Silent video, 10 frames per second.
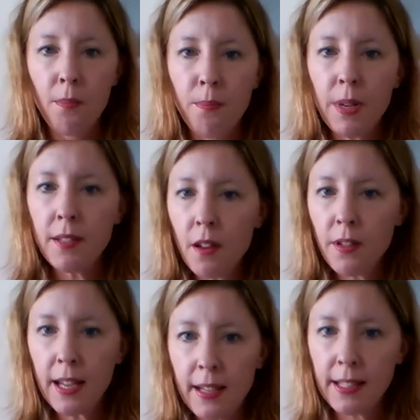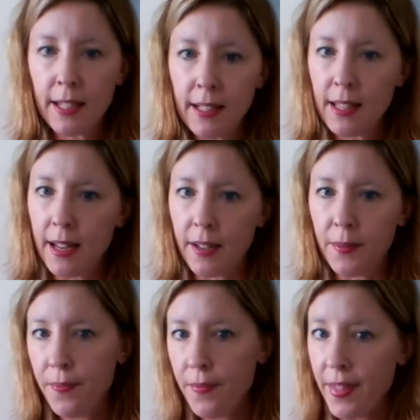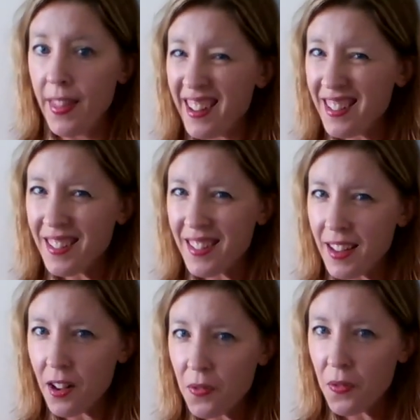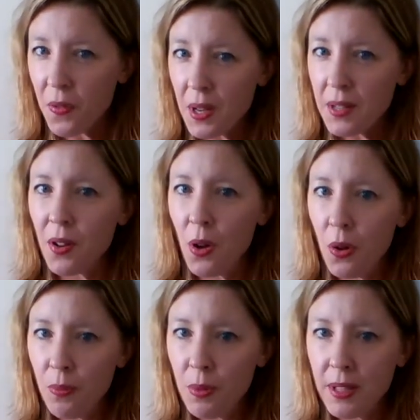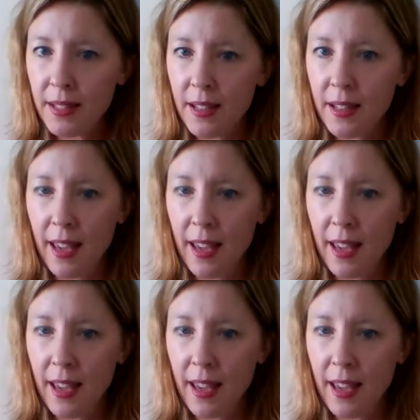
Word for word: but it's already kind of tucked in there. That in itself is almost